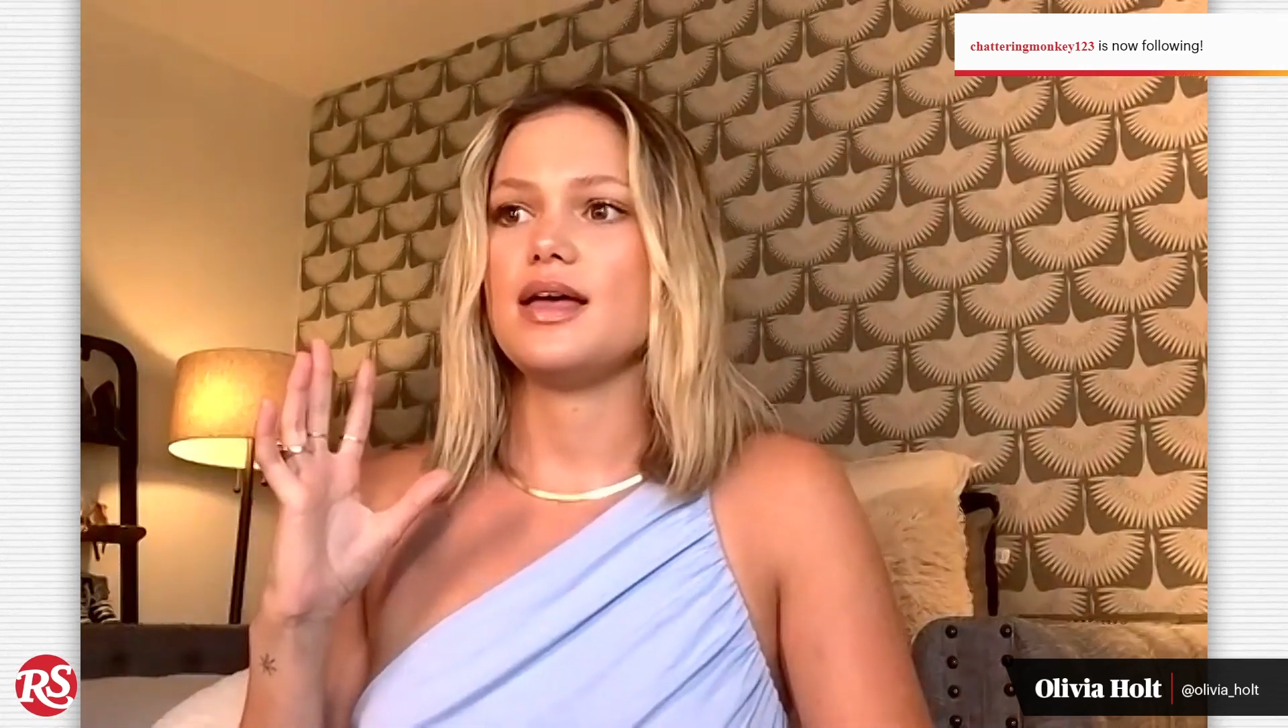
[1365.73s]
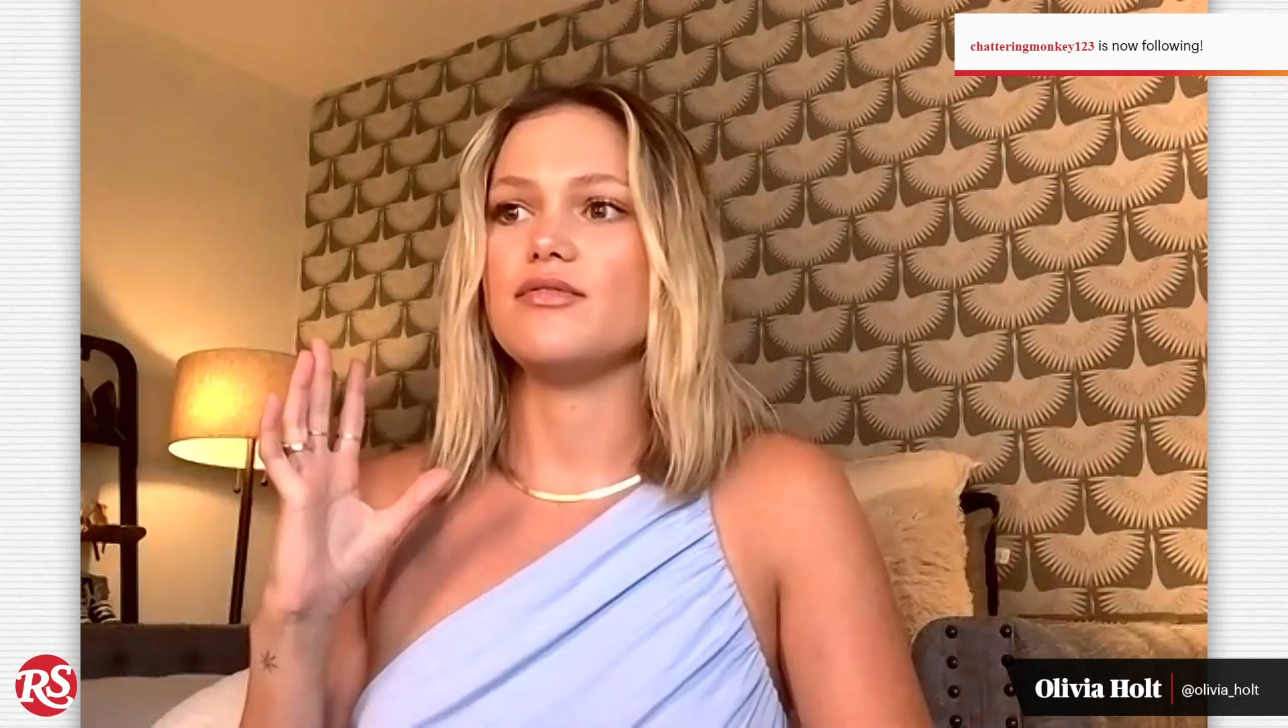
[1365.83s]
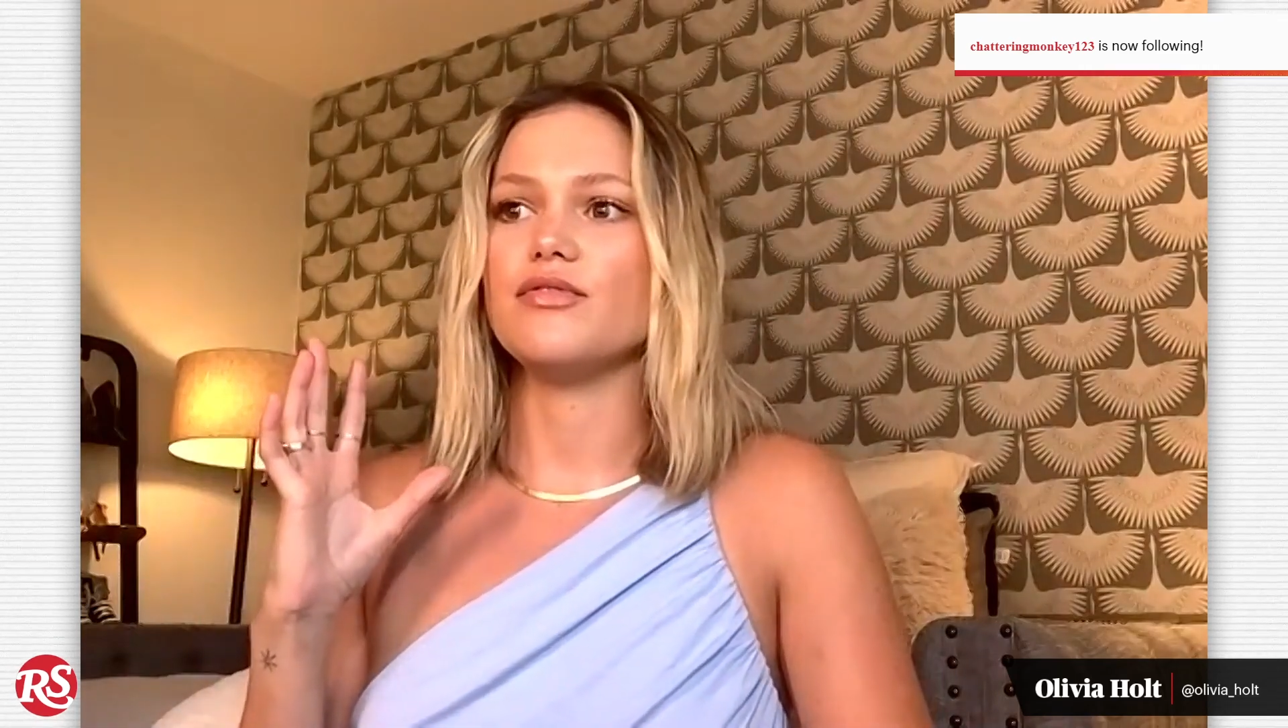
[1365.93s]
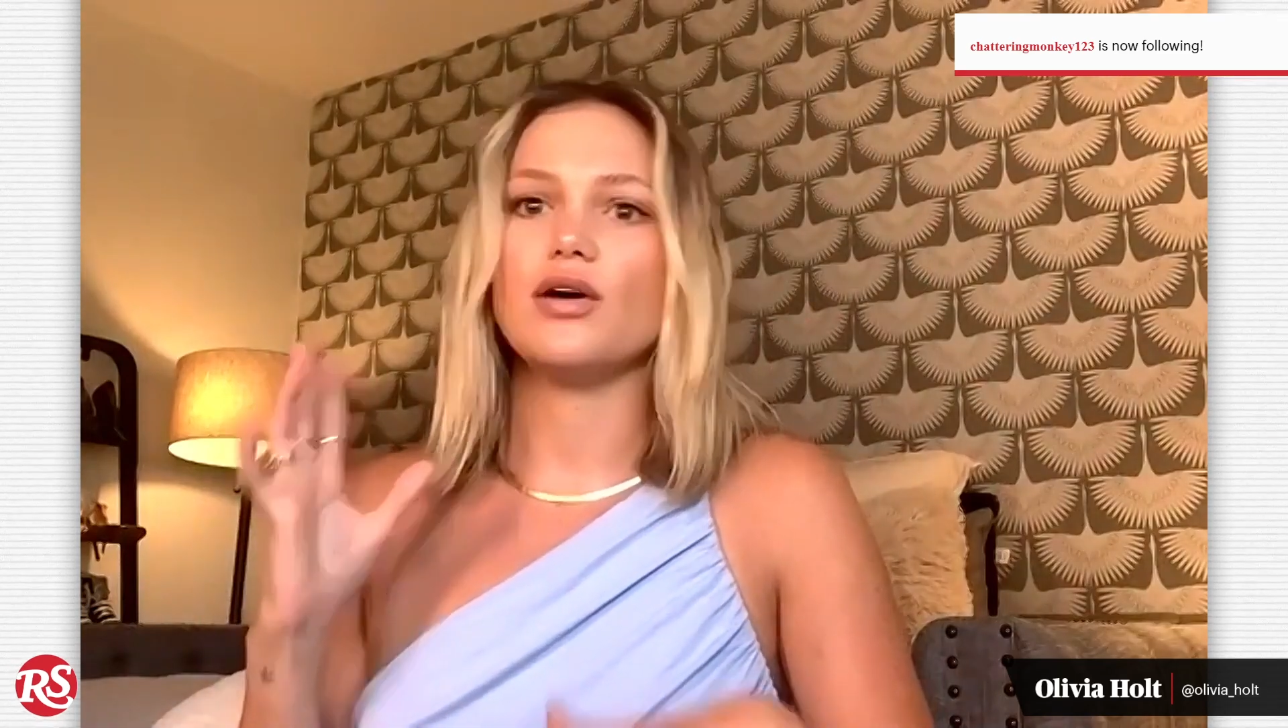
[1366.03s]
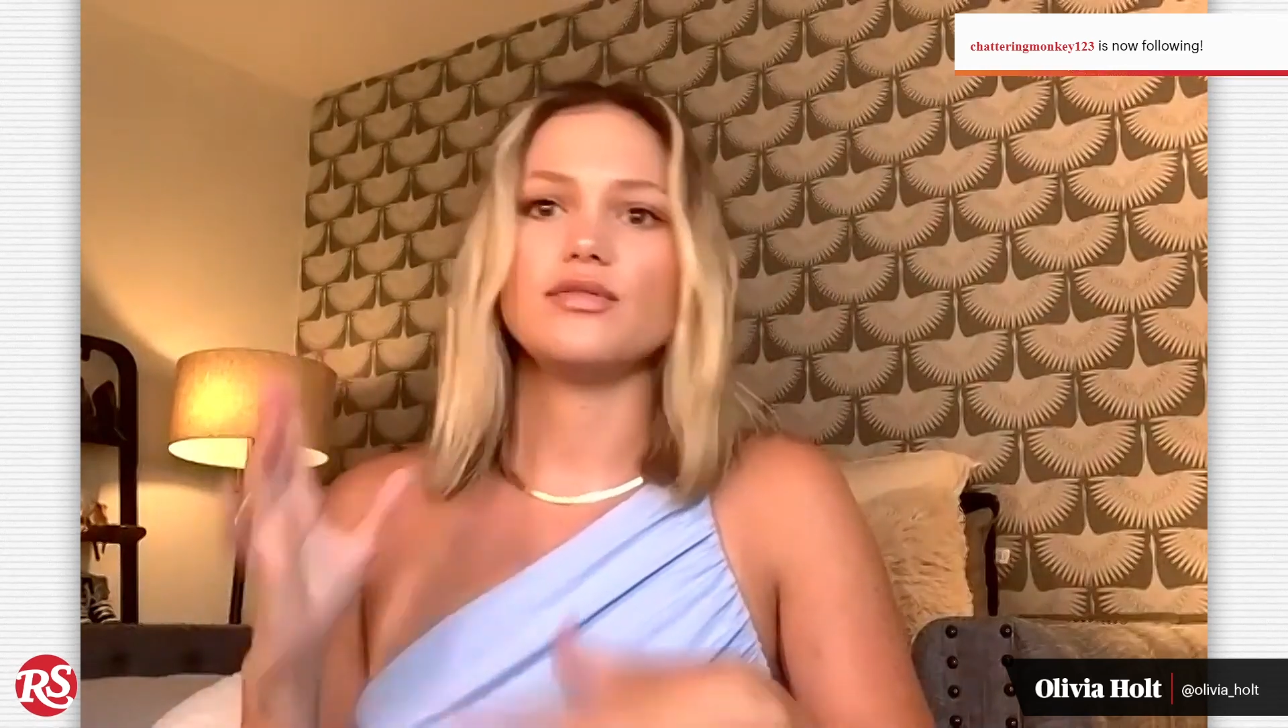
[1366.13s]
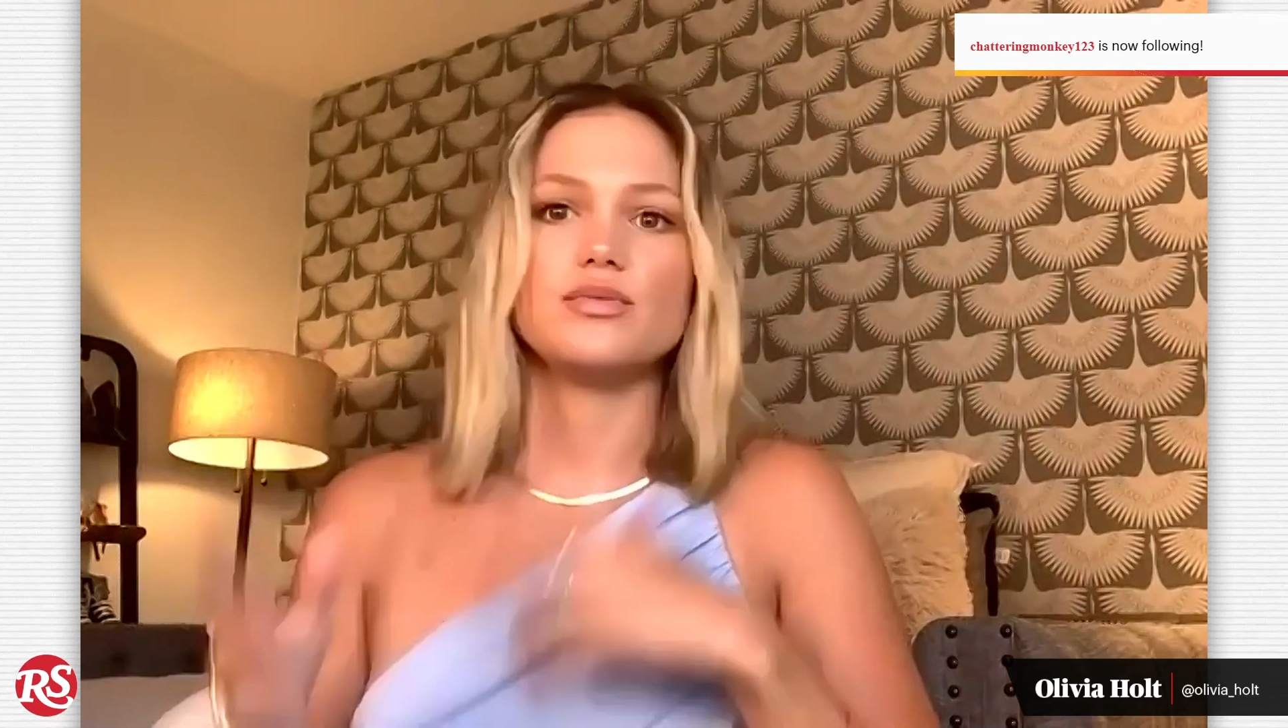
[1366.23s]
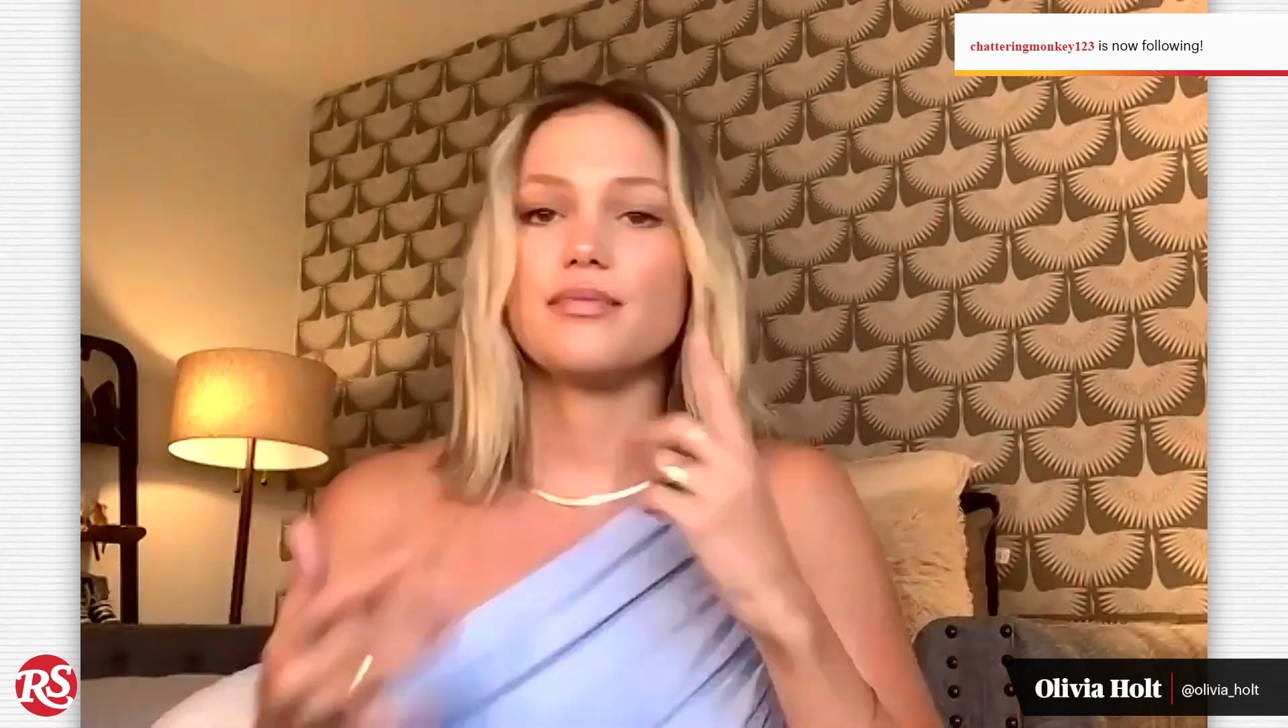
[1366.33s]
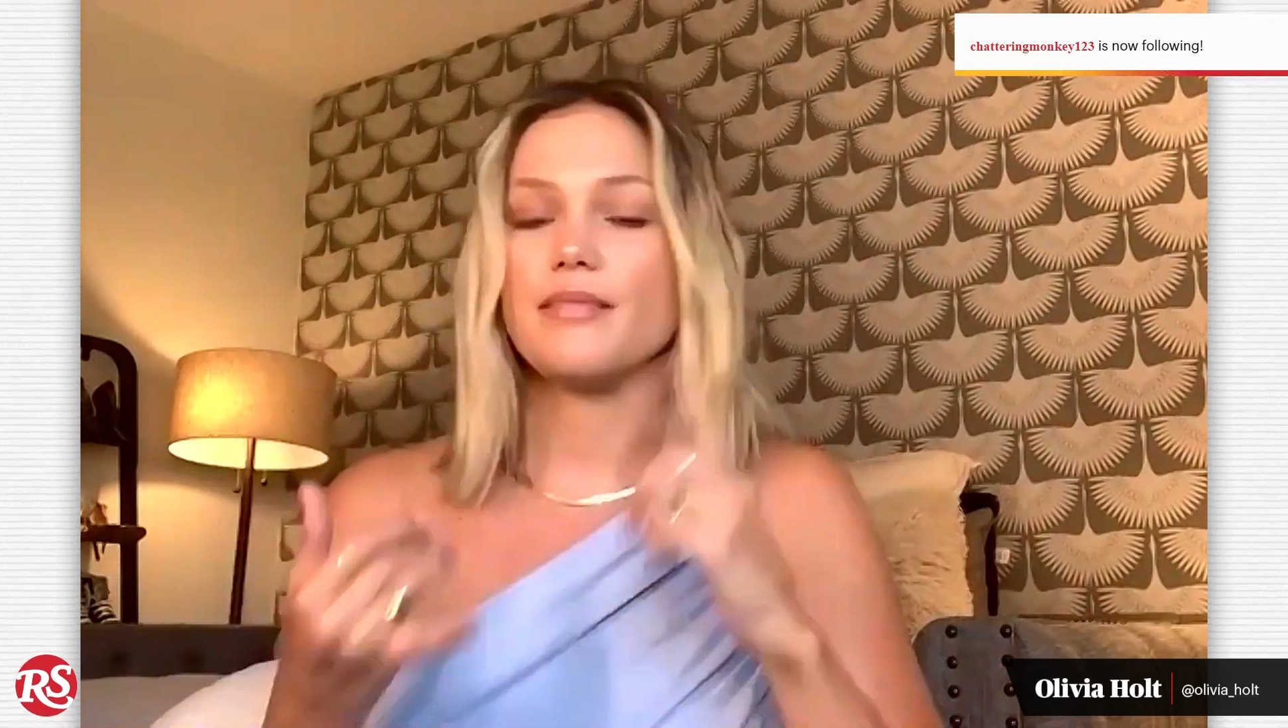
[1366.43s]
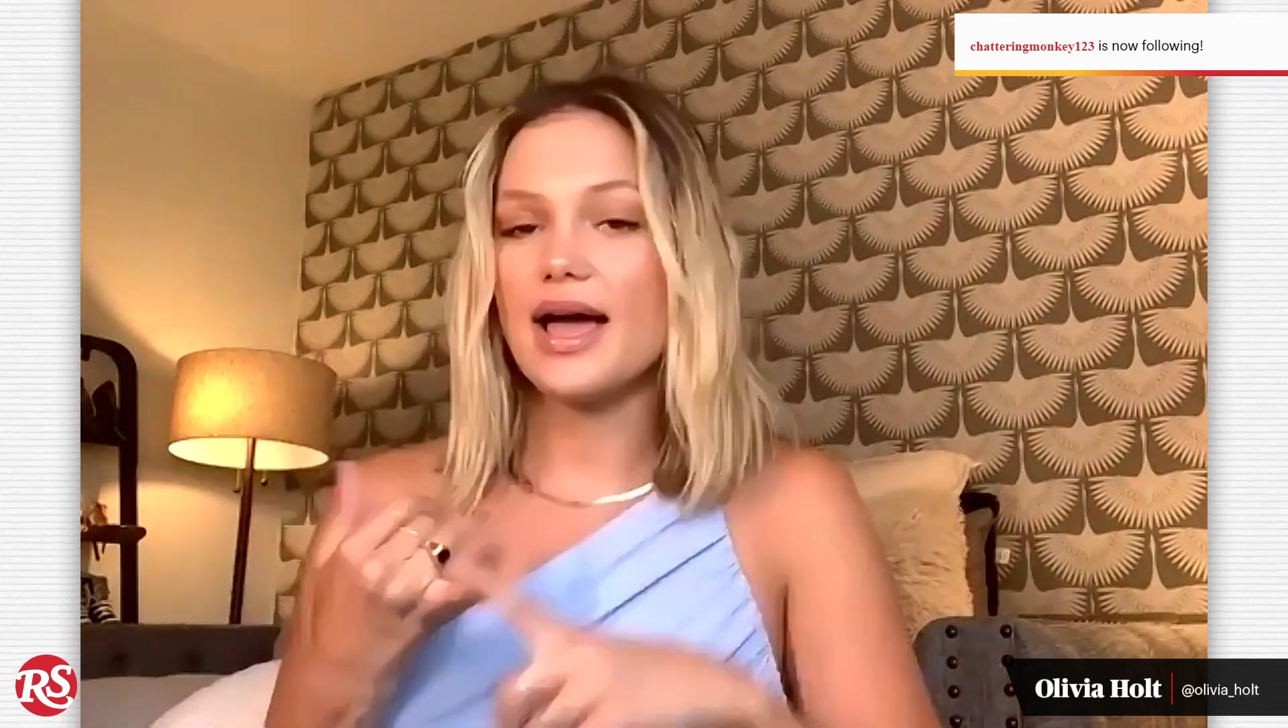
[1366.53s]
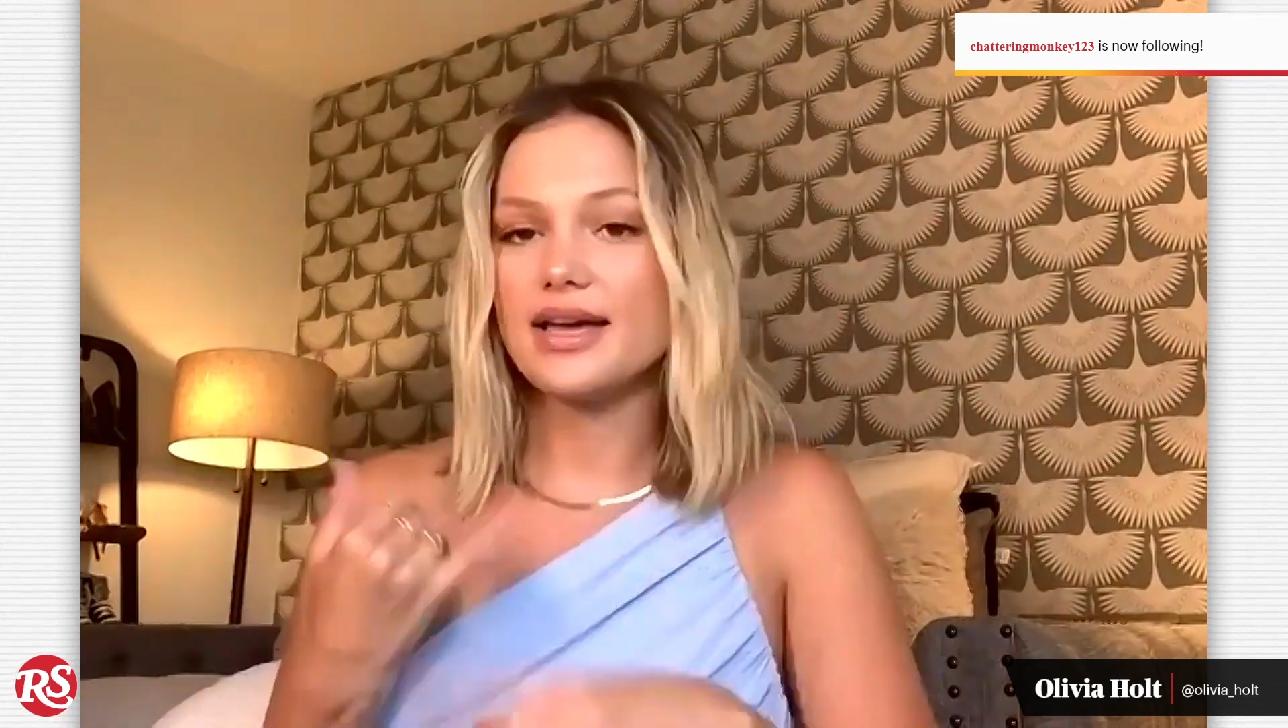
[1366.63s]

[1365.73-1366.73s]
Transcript: involved with my